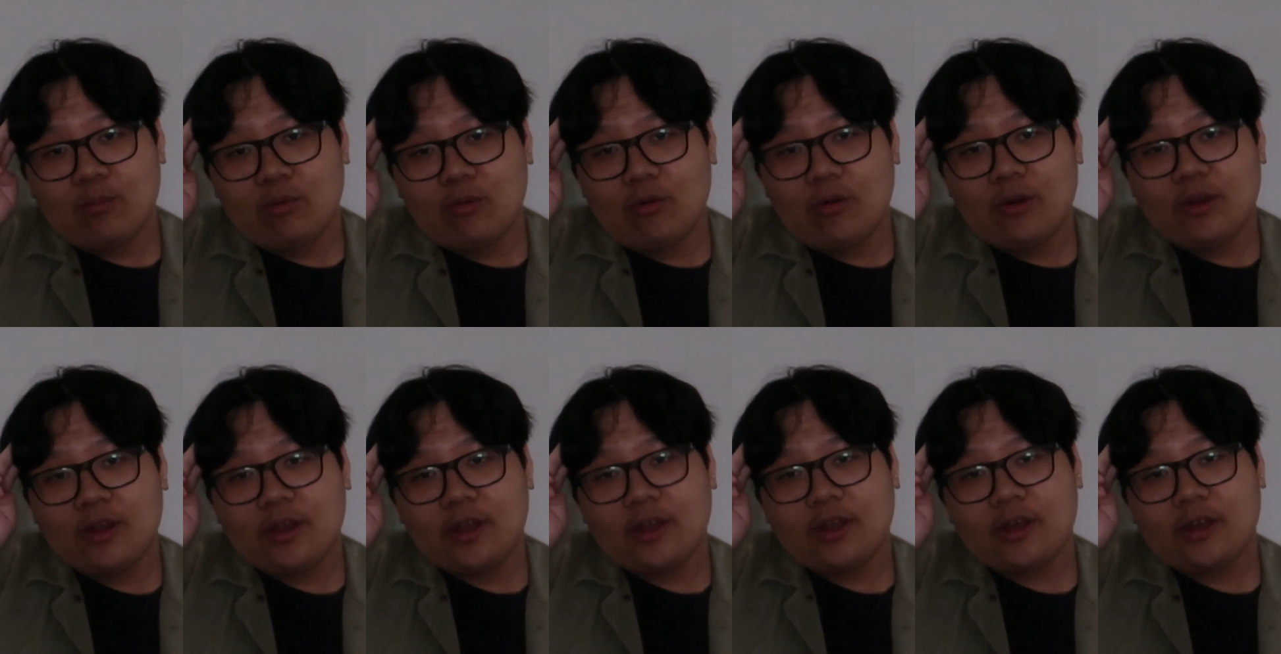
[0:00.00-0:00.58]

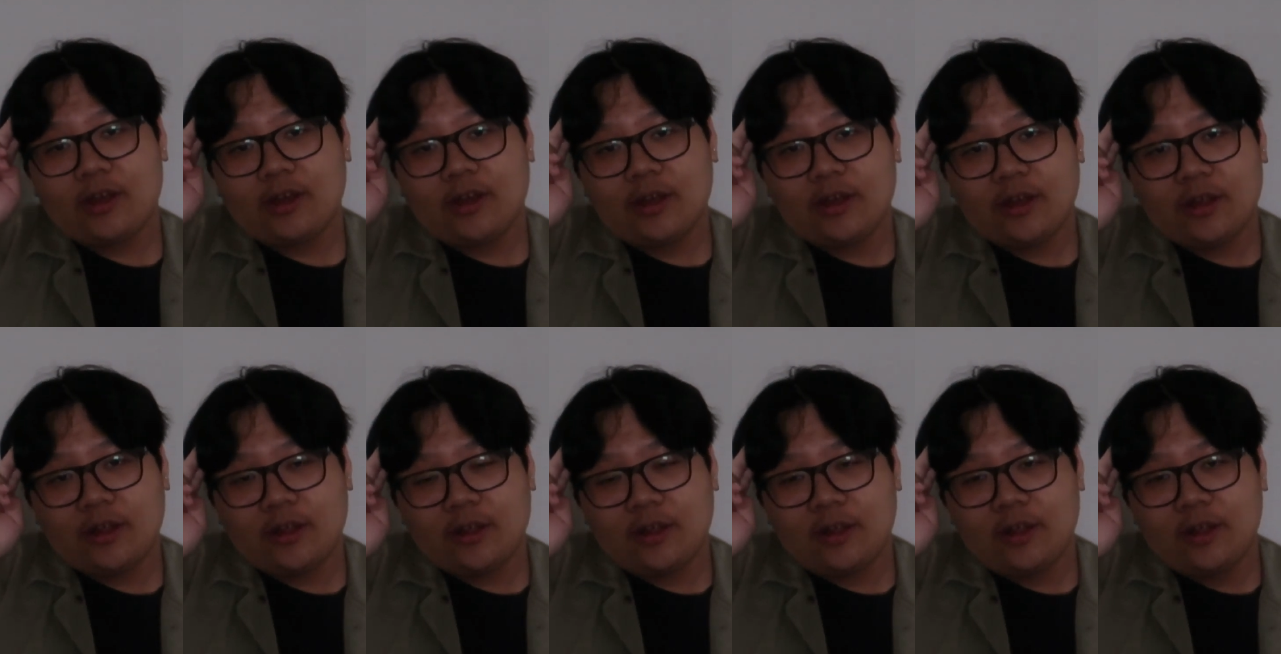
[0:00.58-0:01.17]
boy,
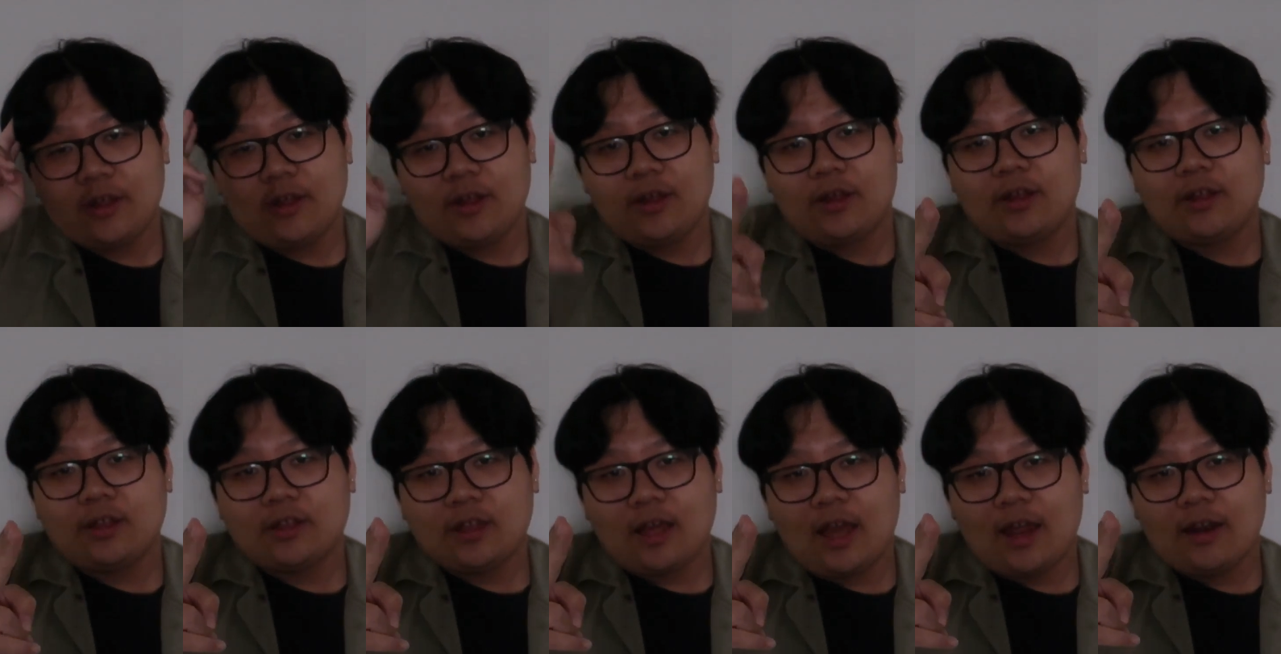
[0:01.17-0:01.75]

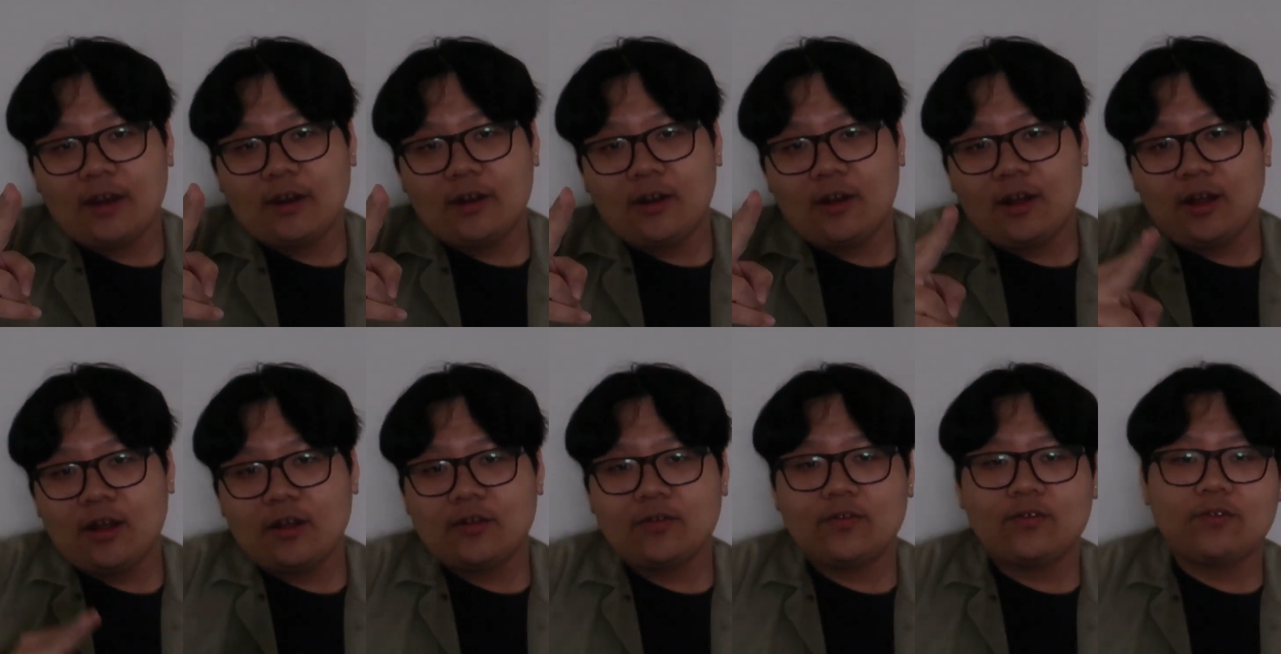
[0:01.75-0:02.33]
signing
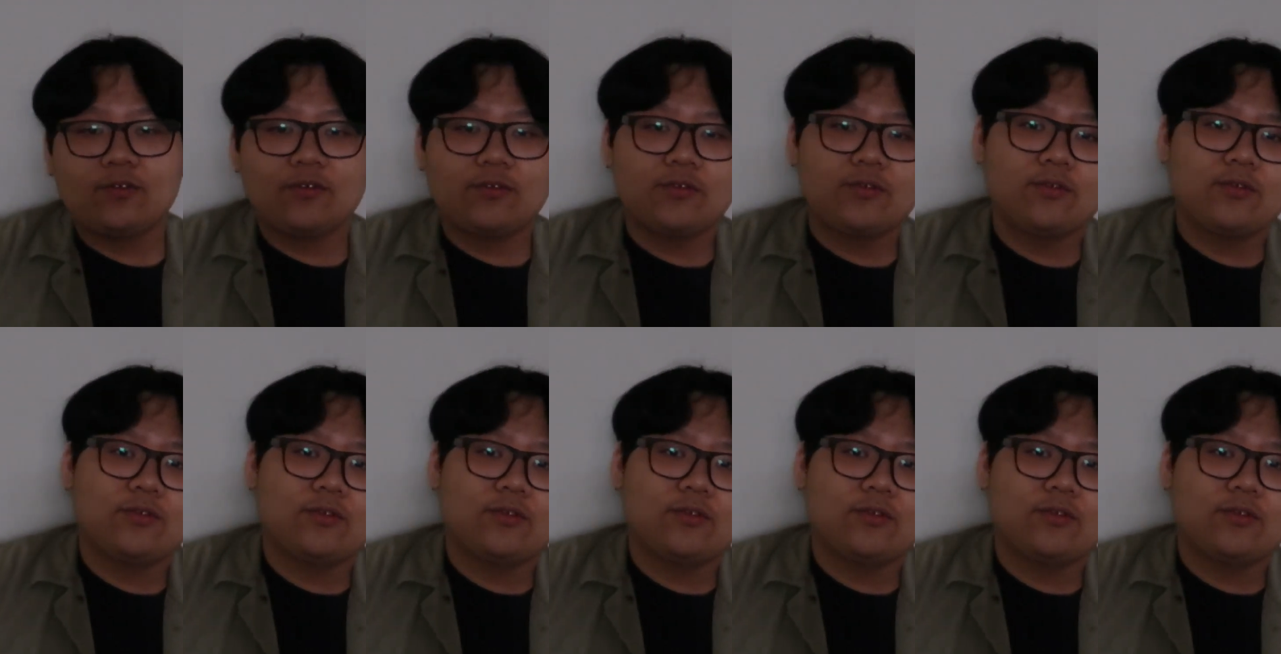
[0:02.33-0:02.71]
off.